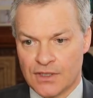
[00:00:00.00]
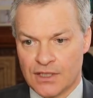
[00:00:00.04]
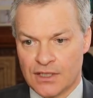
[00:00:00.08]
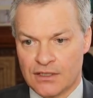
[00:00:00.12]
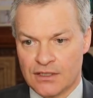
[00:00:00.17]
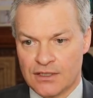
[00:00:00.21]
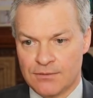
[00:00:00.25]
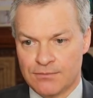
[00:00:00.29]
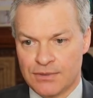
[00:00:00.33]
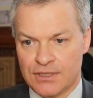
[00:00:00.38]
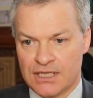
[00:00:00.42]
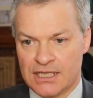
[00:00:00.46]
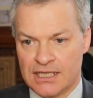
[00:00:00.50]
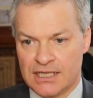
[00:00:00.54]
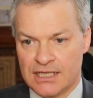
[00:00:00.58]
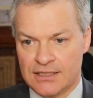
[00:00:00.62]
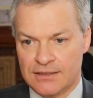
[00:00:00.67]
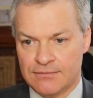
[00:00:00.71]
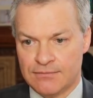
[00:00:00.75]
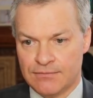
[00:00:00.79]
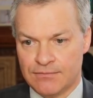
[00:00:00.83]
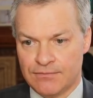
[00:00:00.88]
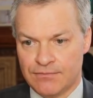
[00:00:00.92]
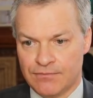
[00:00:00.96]
And I
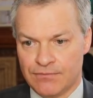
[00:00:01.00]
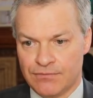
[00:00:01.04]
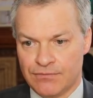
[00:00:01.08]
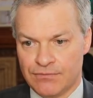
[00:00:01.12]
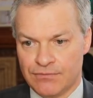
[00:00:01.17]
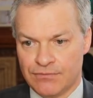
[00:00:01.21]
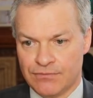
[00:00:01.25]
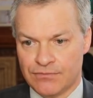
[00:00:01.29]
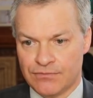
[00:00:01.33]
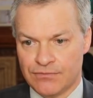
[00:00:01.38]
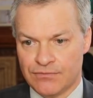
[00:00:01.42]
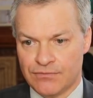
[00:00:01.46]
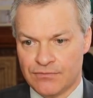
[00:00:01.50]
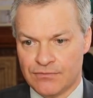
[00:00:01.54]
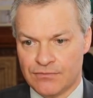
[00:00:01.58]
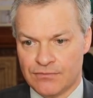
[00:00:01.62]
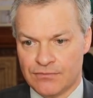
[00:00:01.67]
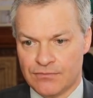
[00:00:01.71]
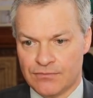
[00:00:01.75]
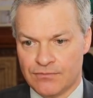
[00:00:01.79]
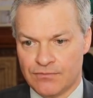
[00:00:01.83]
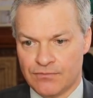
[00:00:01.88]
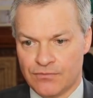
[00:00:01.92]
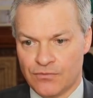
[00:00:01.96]
play,
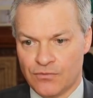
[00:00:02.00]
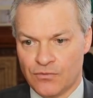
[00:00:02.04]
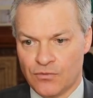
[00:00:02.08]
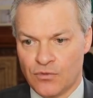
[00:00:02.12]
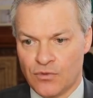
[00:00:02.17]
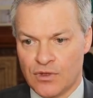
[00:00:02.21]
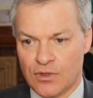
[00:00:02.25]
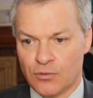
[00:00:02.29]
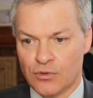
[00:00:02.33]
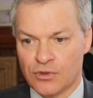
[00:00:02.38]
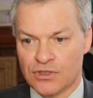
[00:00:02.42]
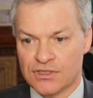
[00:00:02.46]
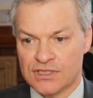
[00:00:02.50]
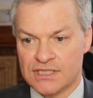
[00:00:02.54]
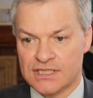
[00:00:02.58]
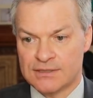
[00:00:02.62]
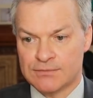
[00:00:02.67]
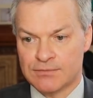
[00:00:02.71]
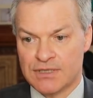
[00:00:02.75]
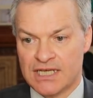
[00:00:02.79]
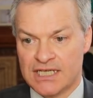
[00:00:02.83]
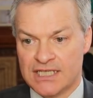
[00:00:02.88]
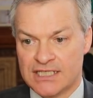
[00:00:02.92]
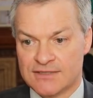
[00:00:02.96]
well, one of these
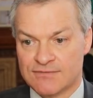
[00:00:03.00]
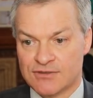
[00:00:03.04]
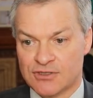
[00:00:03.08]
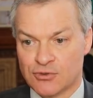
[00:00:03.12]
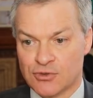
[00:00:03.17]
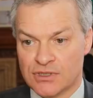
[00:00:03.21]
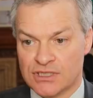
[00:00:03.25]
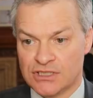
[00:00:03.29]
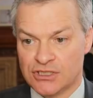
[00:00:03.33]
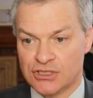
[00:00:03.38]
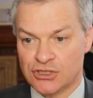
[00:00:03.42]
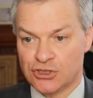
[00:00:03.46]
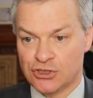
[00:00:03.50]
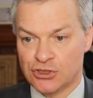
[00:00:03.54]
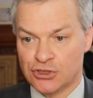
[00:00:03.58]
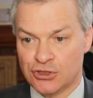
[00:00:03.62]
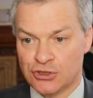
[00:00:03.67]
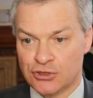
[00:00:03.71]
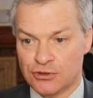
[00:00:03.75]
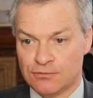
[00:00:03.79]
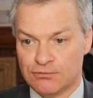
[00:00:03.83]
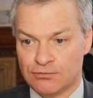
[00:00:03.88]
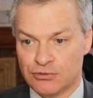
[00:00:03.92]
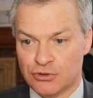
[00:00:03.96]
plays for
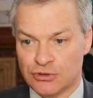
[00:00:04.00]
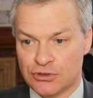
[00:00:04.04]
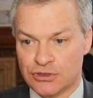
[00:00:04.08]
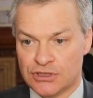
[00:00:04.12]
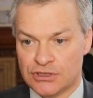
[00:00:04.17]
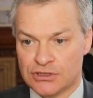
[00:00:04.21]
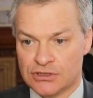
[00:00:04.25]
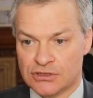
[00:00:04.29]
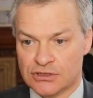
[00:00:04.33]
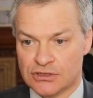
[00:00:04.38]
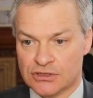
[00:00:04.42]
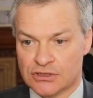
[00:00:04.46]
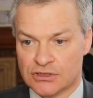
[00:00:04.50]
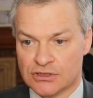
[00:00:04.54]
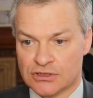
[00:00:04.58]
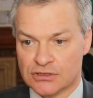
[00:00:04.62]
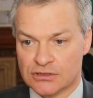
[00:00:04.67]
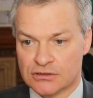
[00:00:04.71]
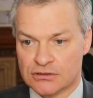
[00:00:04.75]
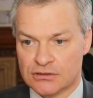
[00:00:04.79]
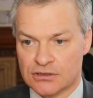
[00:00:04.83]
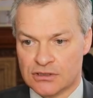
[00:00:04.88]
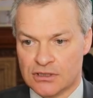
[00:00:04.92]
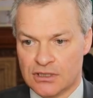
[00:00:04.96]
22
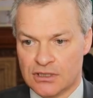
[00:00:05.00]
points.